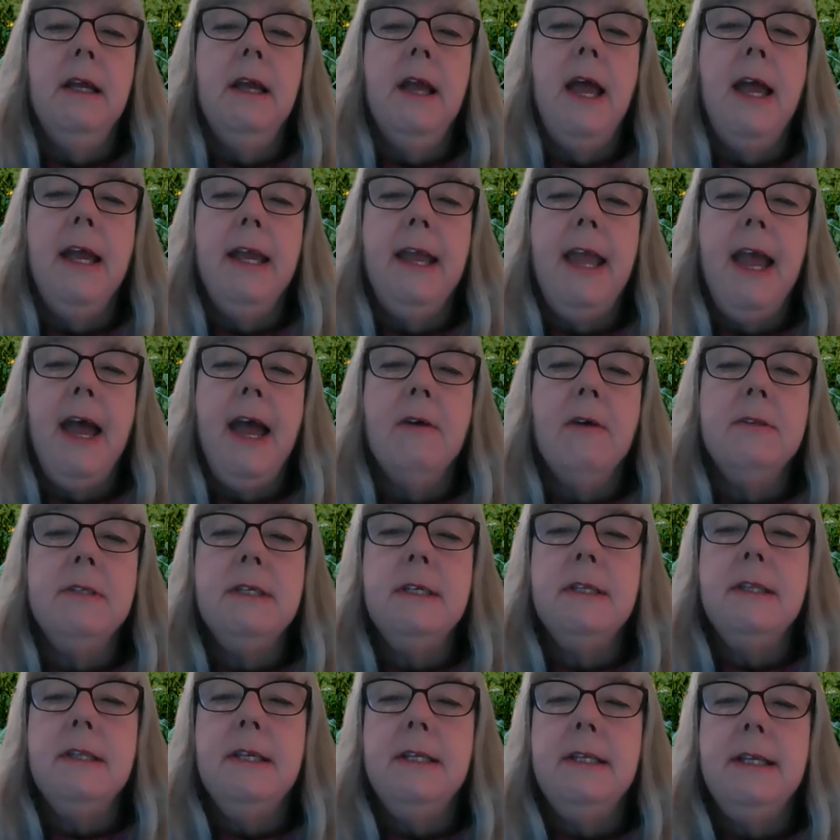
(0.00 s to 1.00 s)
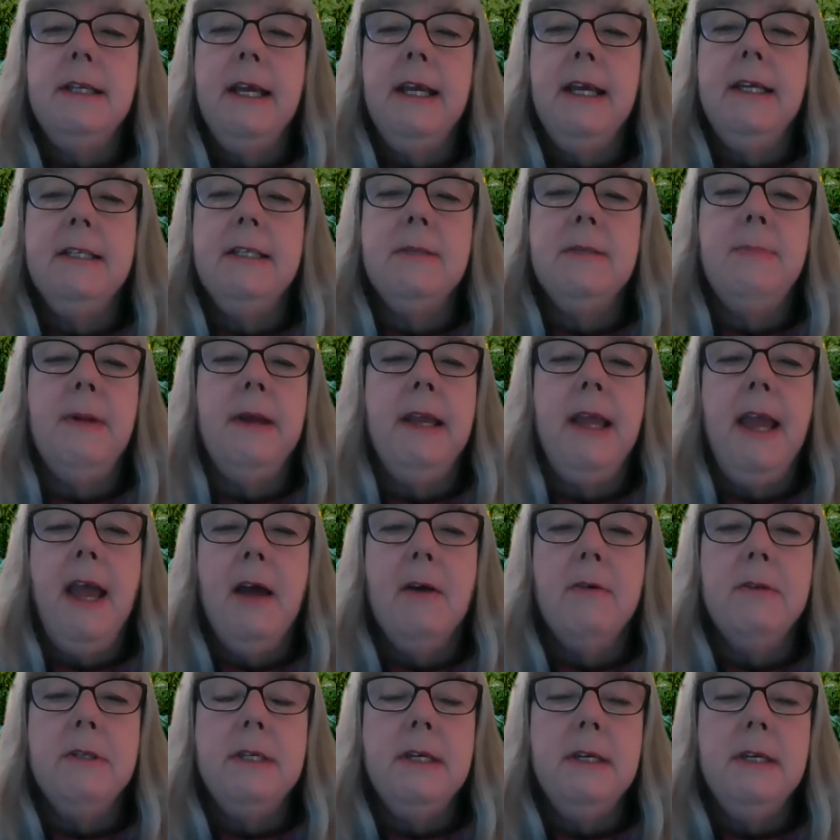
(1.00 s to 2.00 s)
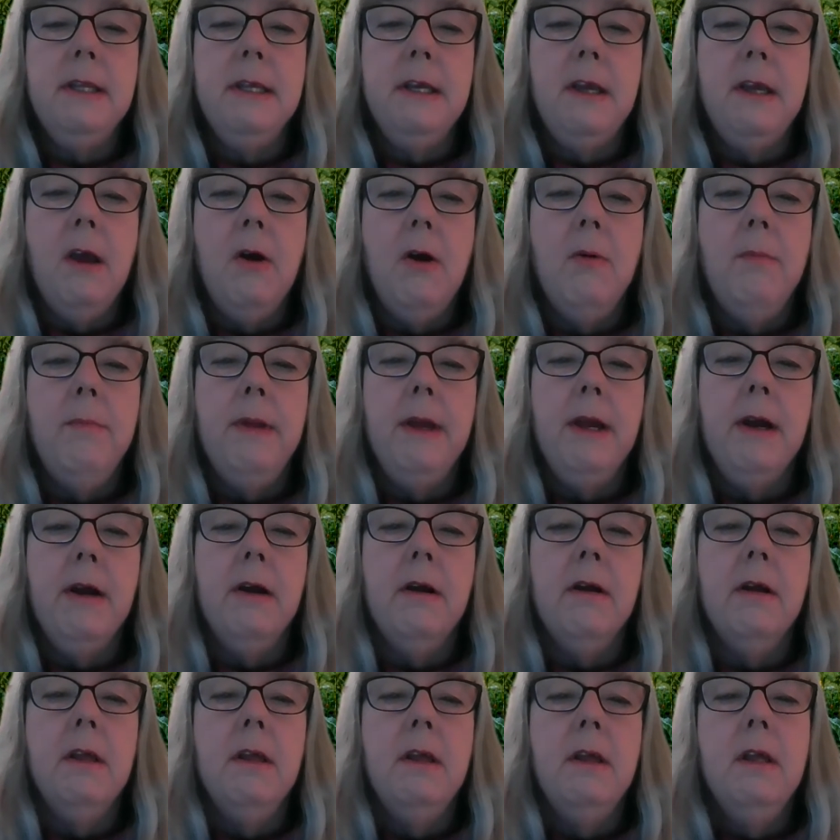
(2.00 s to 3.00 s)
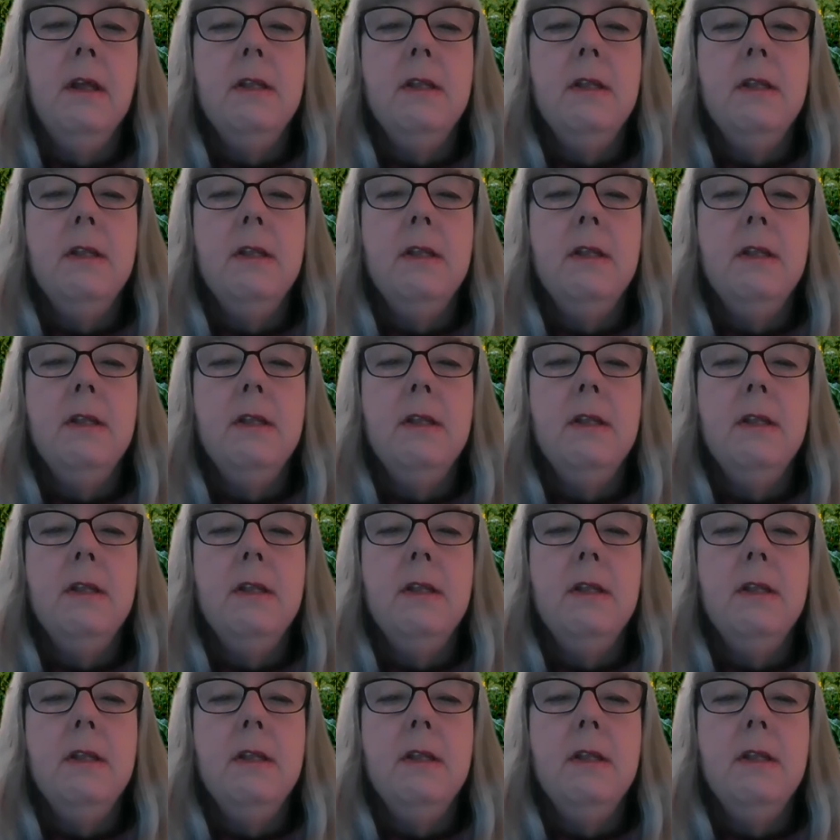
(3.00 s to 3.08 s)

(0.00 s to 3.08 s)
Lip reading: and counted the days by counting the Omer